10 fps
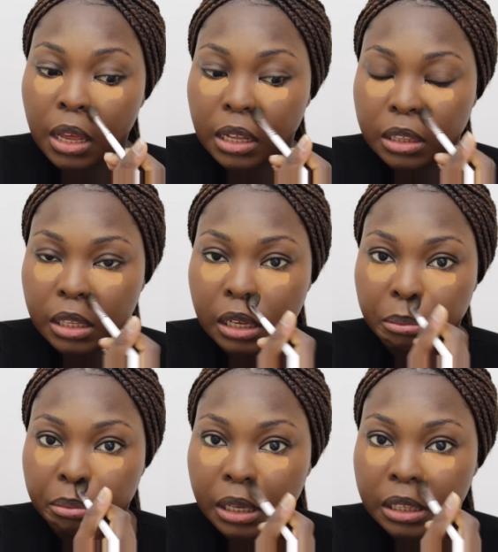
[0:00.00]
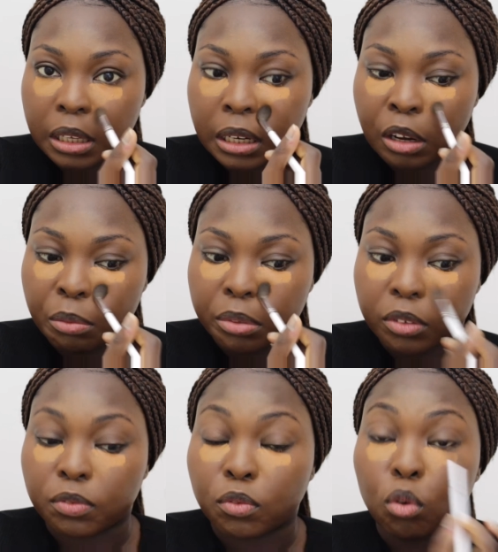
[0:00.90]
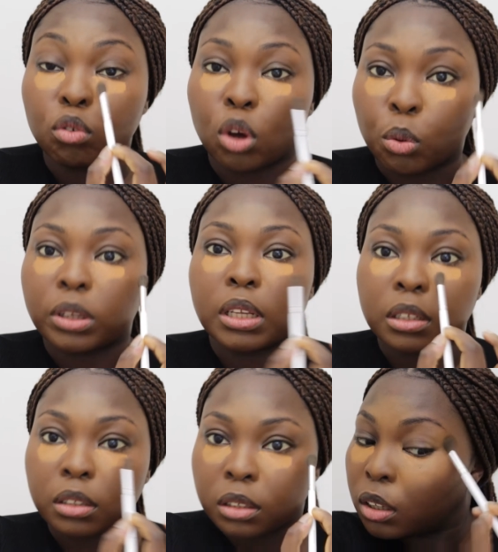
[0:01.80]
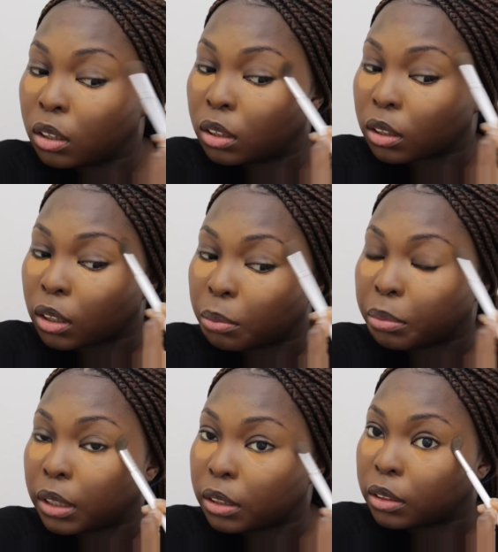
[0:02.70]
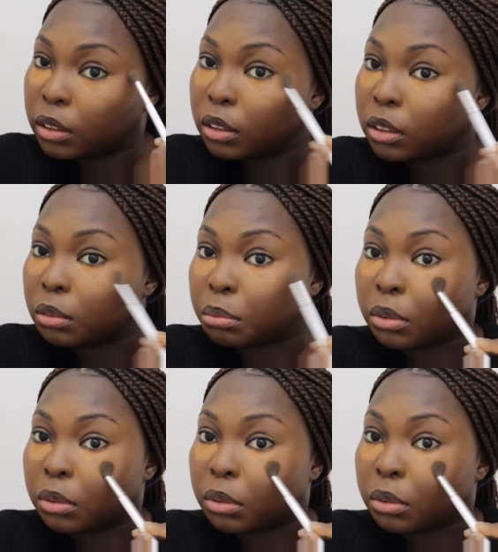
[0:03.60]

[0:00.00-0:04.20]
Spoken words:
and then blend that out before going in. Keep blending, keep